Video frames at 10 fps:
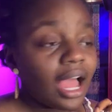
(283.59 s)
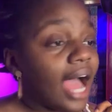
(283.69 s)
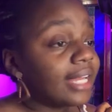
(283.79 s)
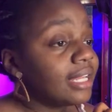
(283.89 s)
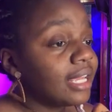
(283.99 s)

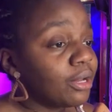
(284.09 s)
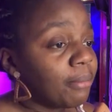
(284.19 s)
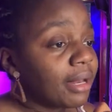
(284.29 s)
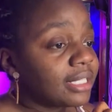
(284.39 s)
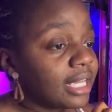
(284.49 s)
I did hear a
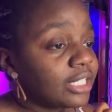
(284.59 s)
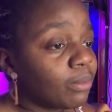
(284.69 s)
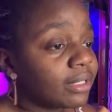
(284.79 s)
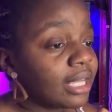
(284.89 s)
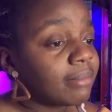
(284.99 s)
meditation
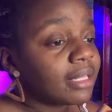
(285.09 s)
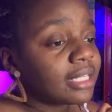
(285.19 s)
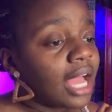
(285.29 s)
one time that said,